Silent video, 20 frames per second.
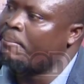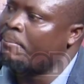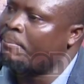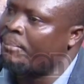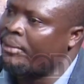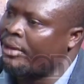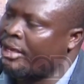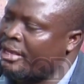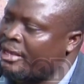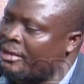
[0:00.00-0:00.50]

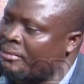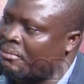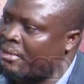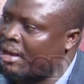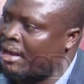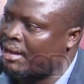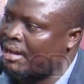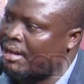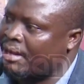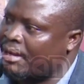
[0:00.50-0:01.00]
paying
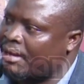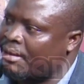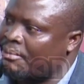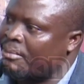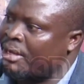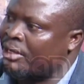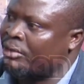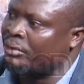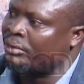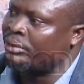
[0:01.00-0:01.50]
back,
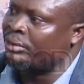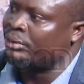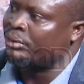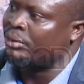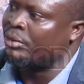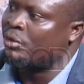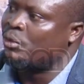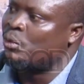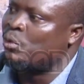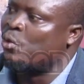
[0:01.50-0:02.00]
but
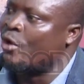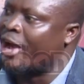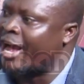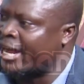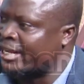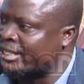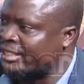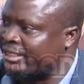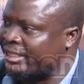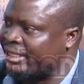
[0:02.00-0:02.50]
also who
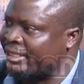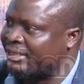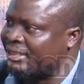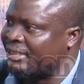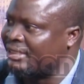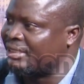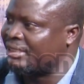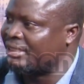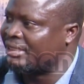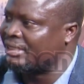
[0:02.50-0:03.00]
access
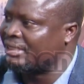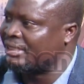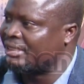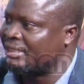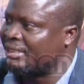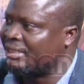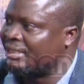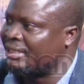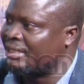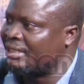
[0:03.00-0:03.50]
it
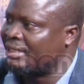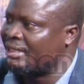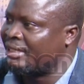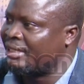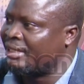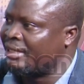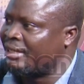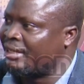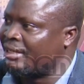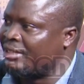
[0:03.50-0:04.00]
mm.
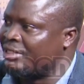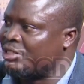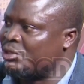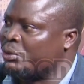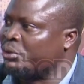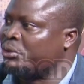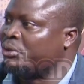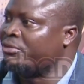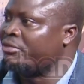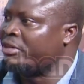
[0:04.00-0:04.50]
is
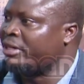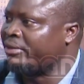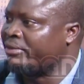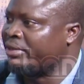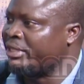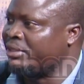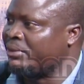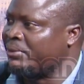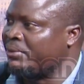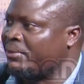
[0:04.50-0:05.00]
also very
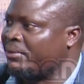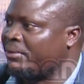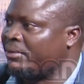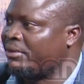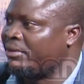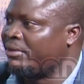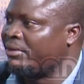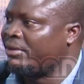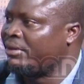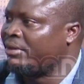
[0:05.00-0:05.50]
critical.
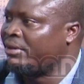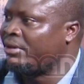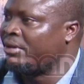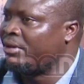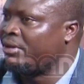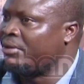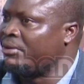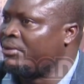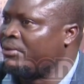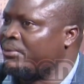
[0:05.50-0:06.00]
Mm.
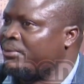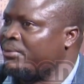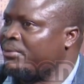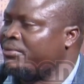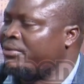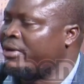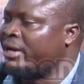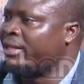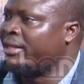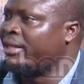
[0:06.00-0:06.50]
You'd
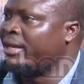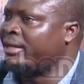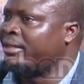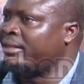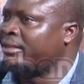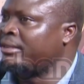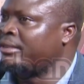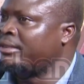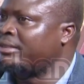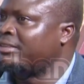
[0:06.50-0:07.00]
find that
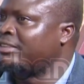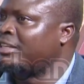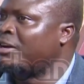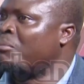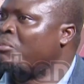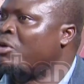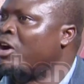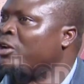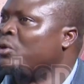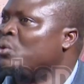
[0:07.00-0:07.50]
uh,
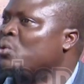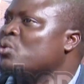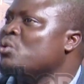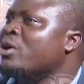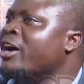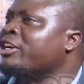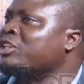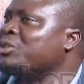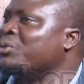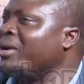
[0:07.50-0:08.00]
someone who would
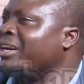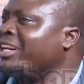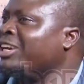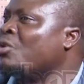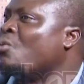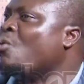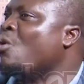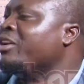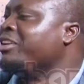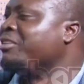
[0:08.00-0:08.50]
actually
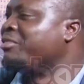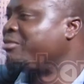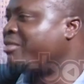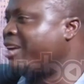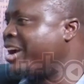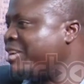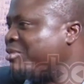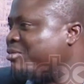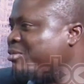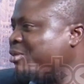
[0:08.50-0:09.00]

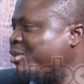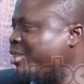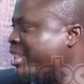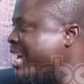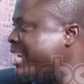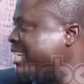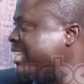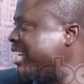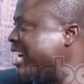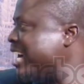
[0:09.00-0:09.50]
qualify for
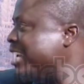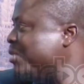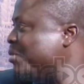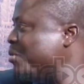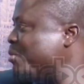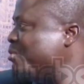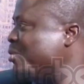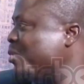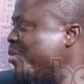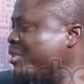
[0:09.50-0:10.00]
that kind
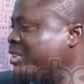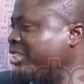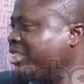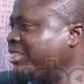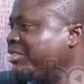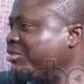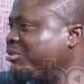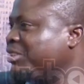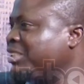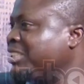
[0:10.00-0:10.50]
of loan,
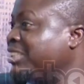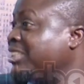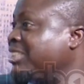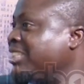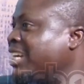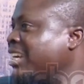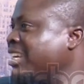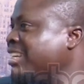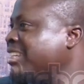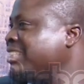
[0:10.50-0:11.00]
if mm. it is
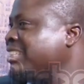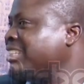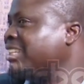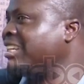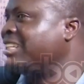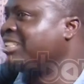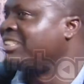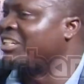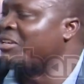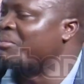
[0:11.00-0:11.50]

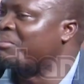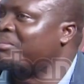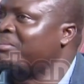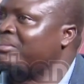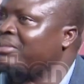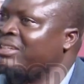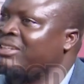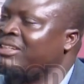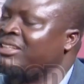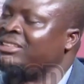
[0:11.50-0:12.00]
targeting SM,
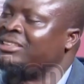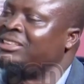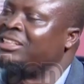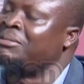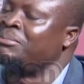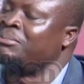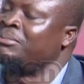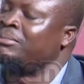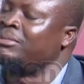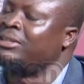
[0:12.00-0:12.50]
SM,
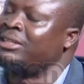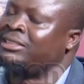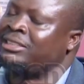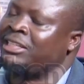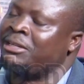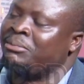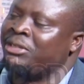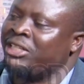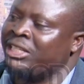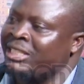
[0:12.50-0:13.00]
SMEs,
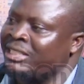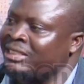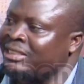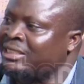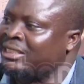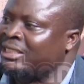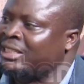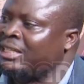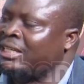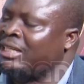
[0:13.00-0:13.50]

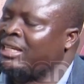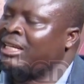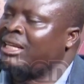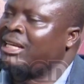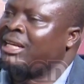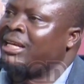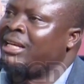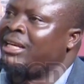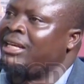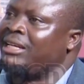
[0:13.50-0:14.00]
SMEs
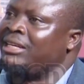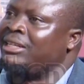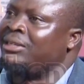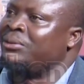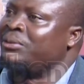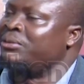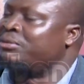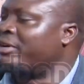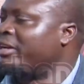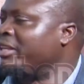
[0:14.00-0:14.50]
yeah.
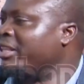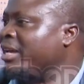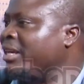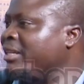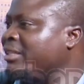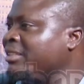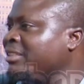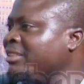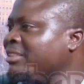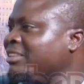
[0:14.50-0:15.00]
you'll find
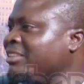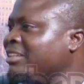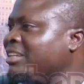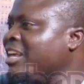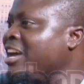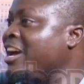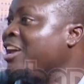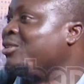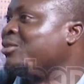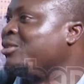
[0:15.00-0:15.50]
that uh,
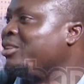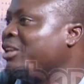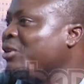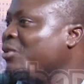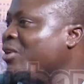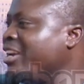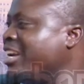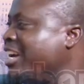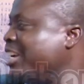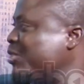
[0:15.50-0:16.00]
they are not the
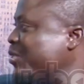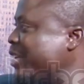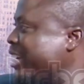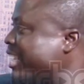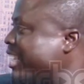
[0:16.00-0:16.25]
one actually